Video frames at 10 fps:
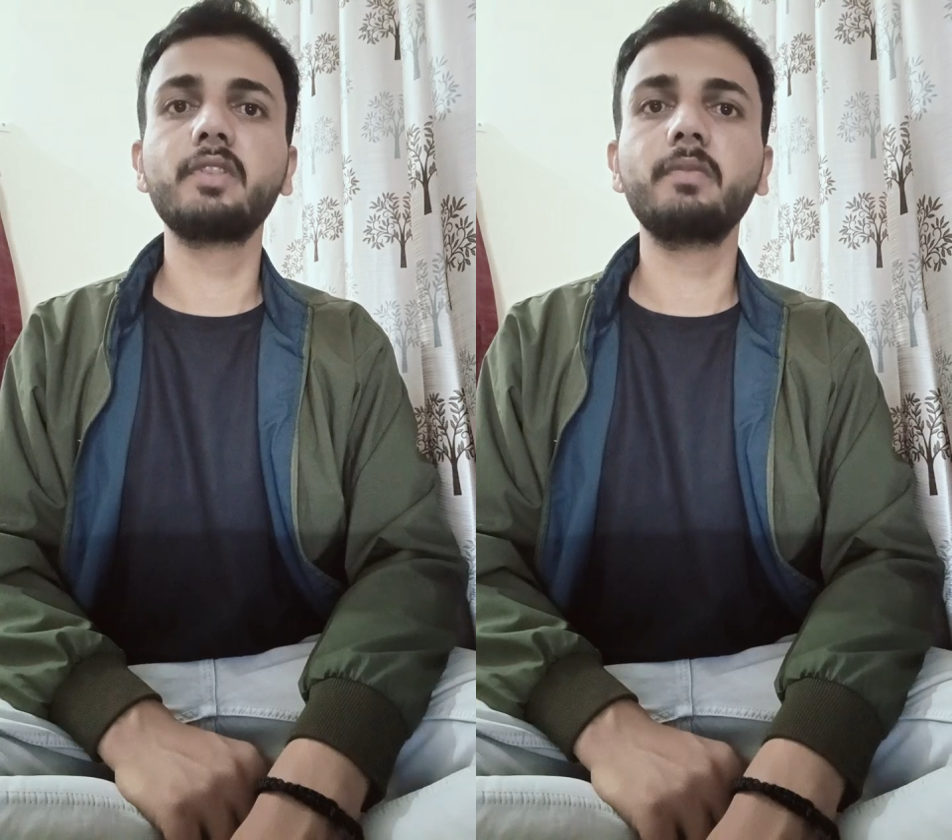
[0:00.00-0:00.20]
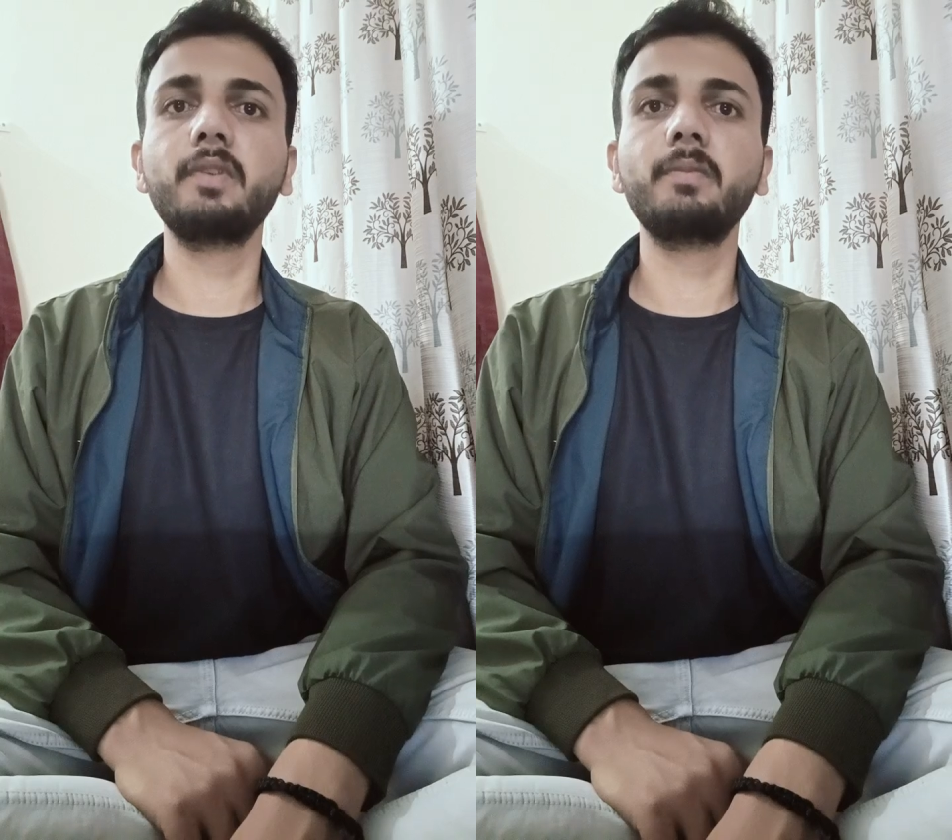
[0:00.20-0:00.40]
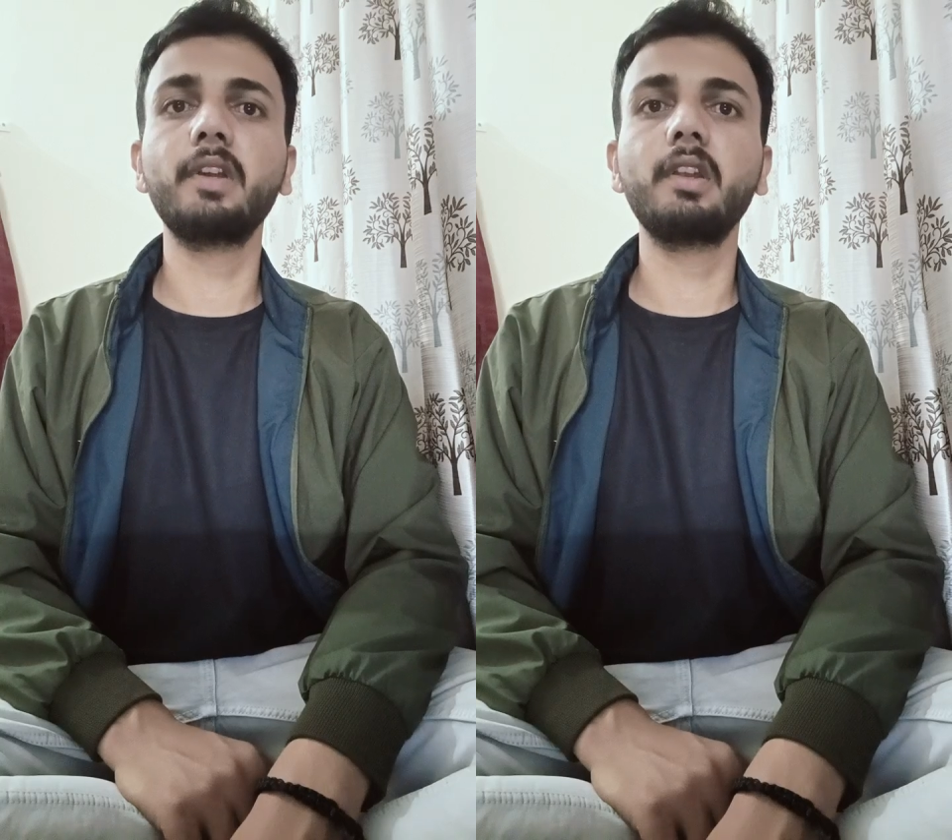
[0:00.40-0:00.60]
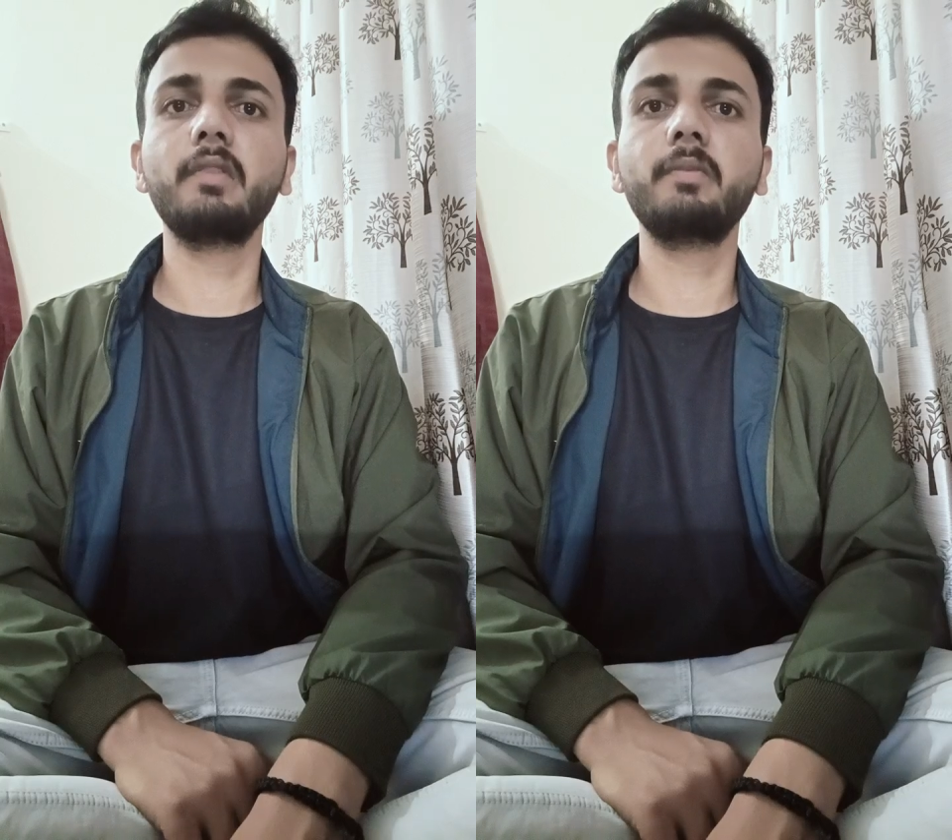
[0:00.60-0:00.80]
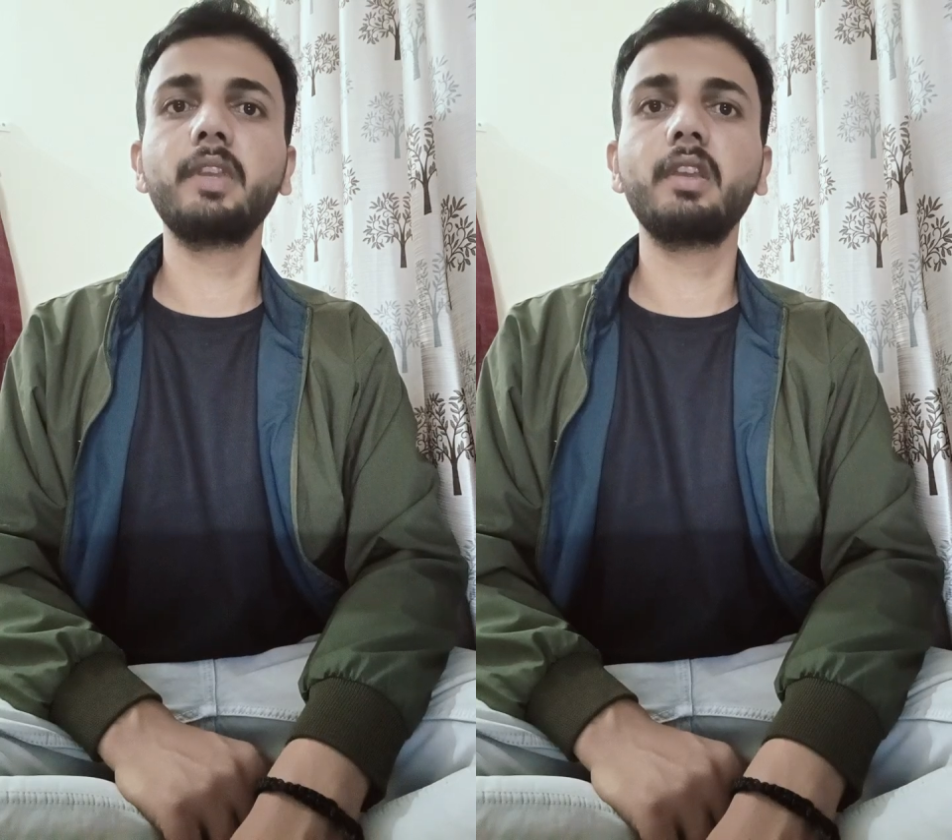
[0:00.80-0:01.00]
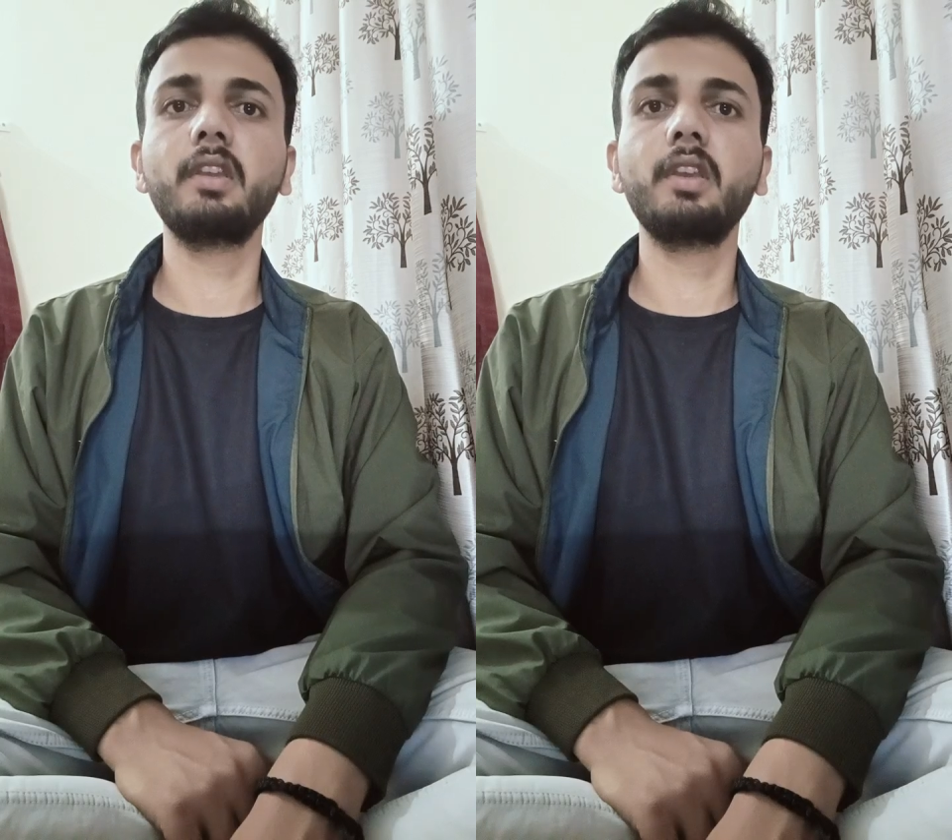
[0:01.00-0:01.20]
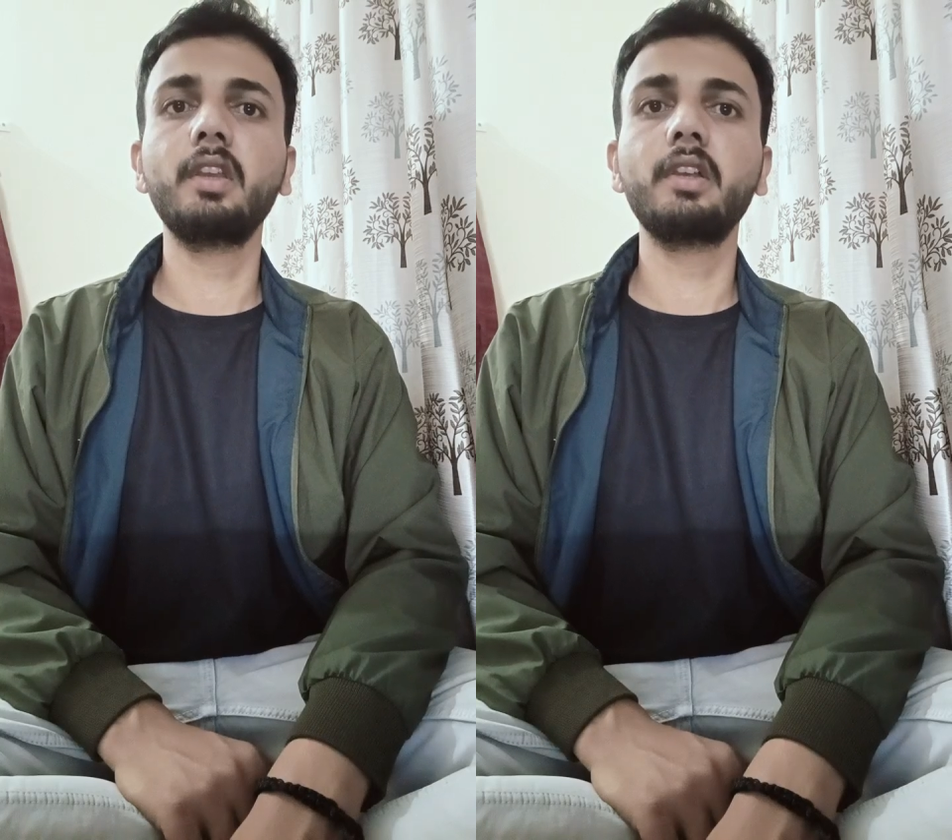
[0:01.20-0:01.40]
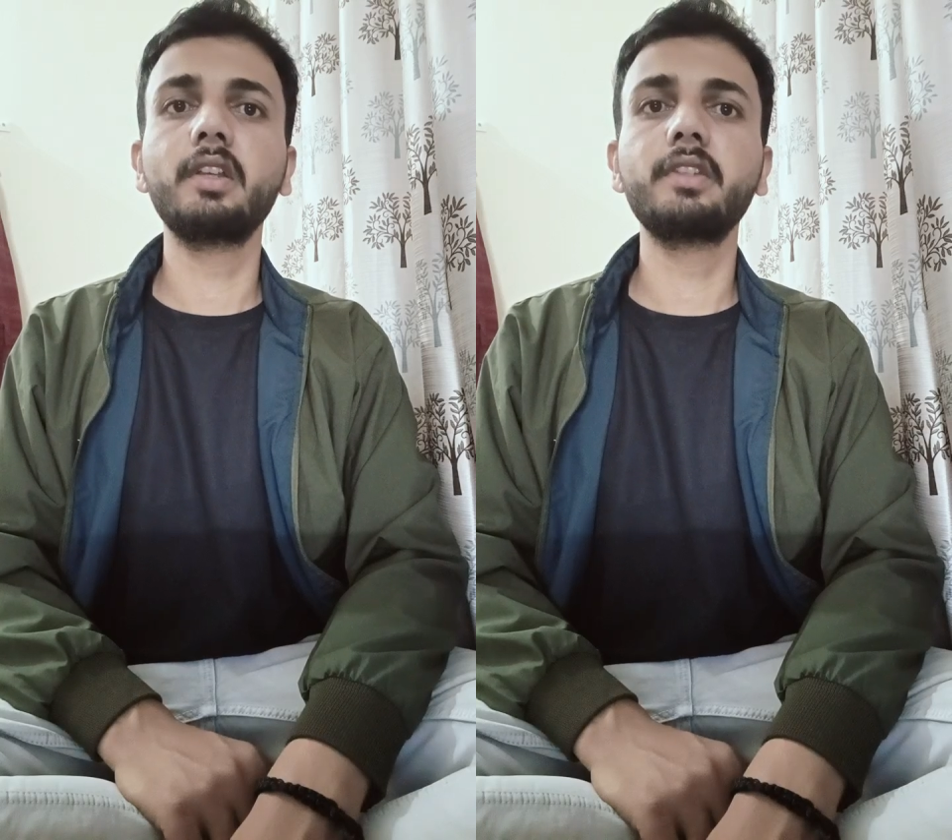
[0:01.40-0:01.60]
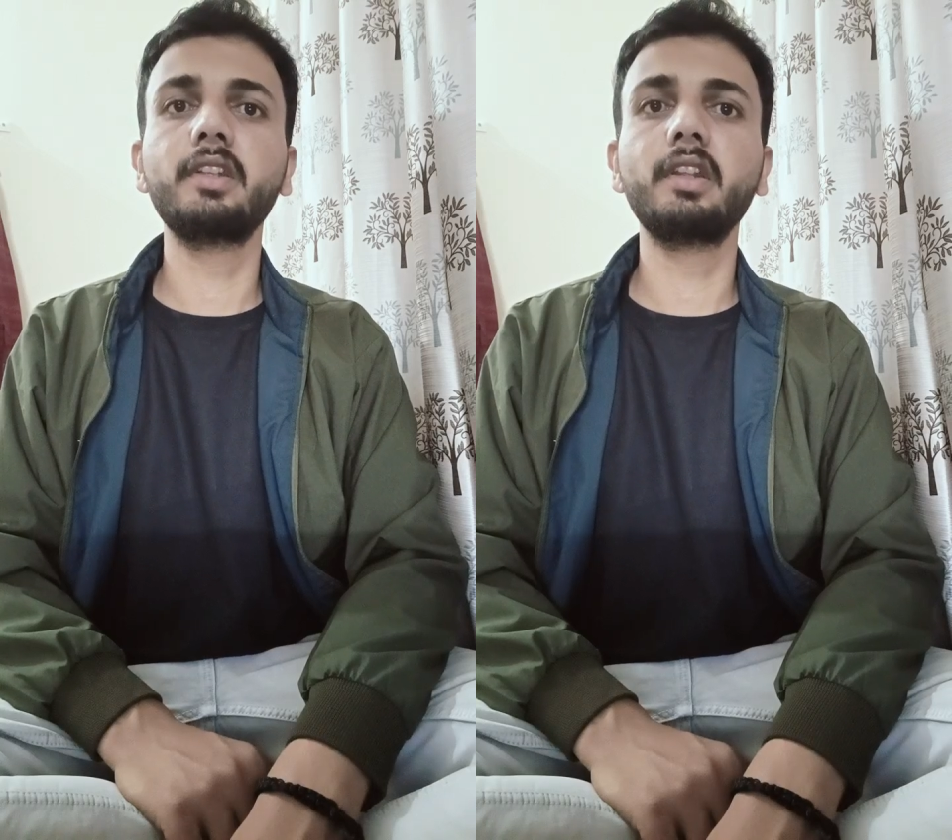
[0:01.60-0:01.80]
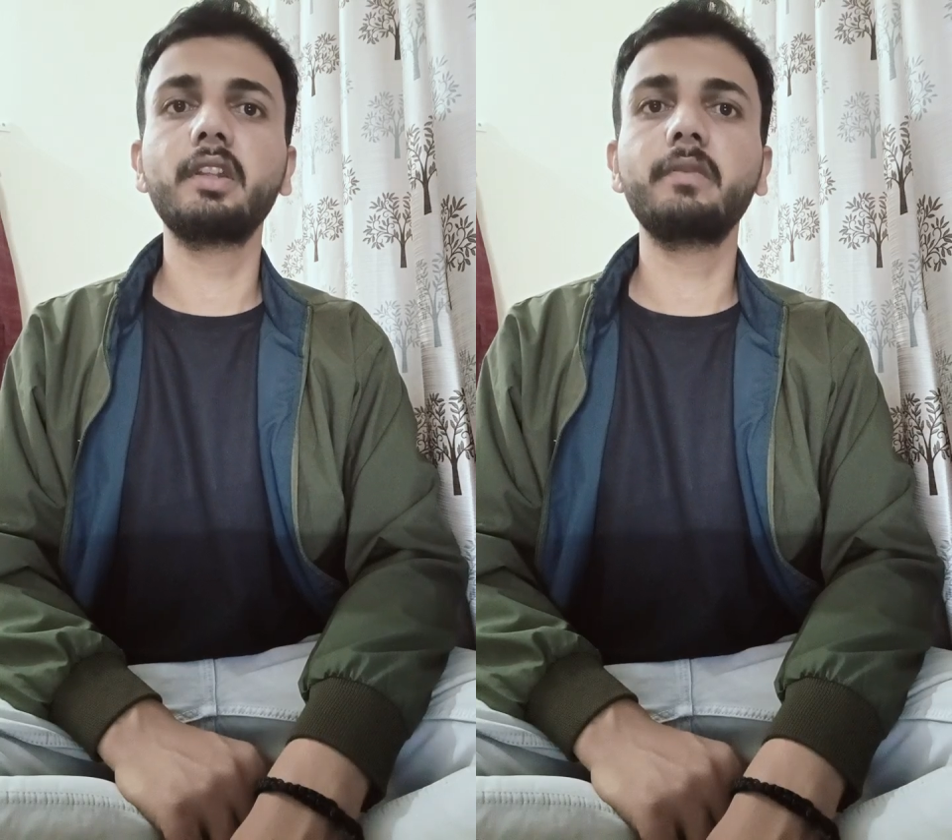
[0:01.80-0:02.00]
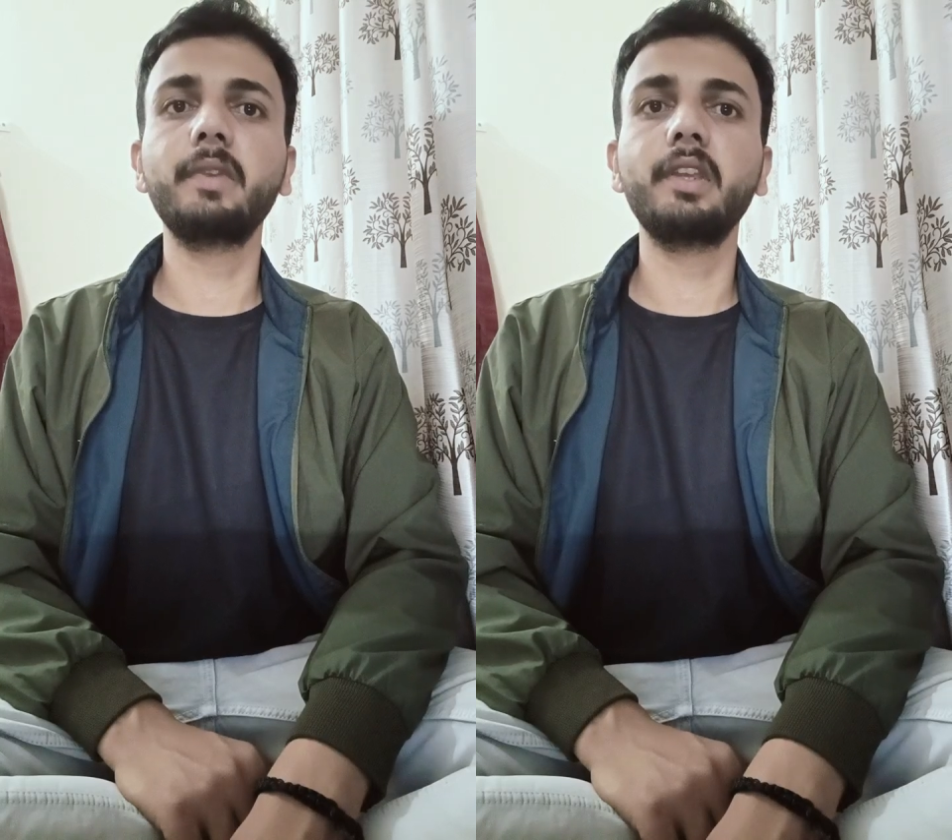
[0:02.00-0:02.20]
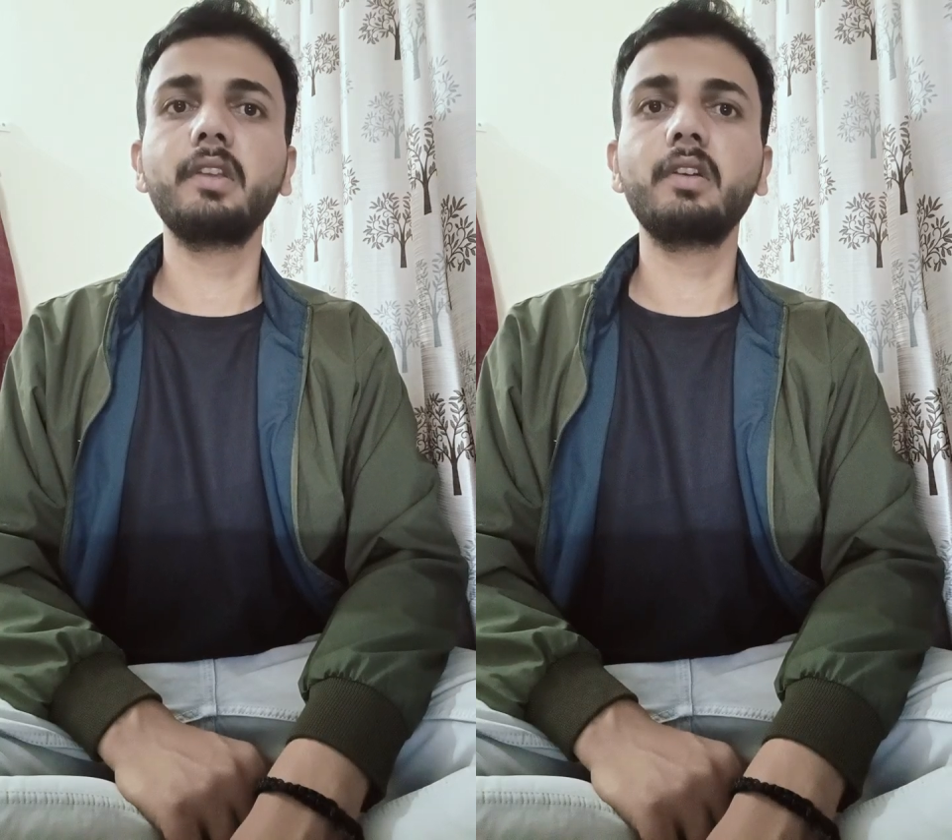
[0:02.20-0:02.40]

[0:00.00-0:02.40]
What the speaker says: The people may consider the paying